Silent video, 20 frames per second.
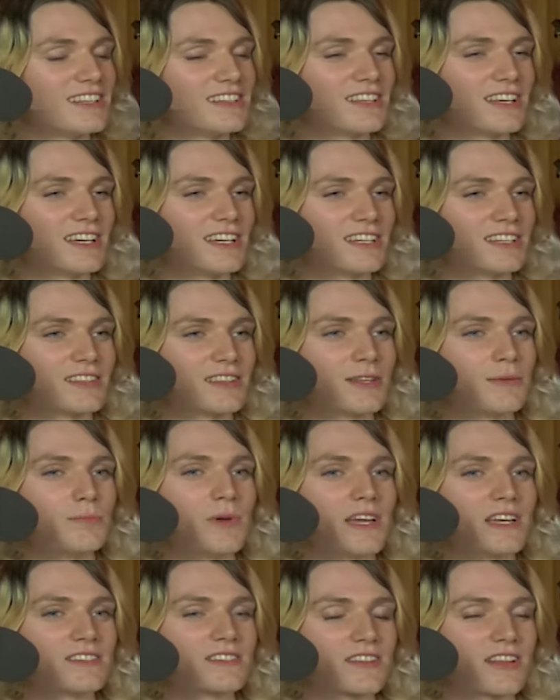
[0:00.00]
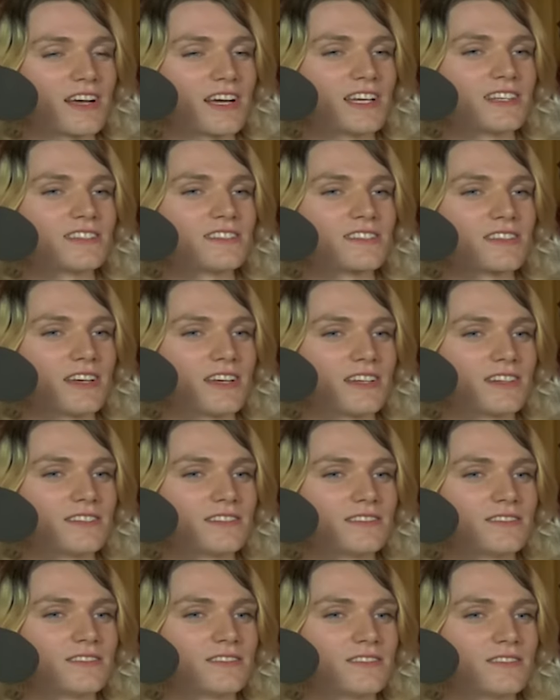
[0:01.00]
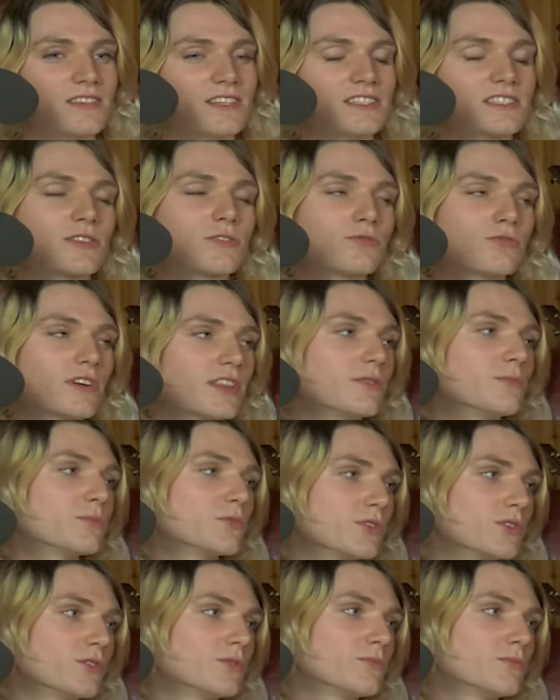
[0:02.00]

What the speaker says: And the bass line is it's the rhythm group.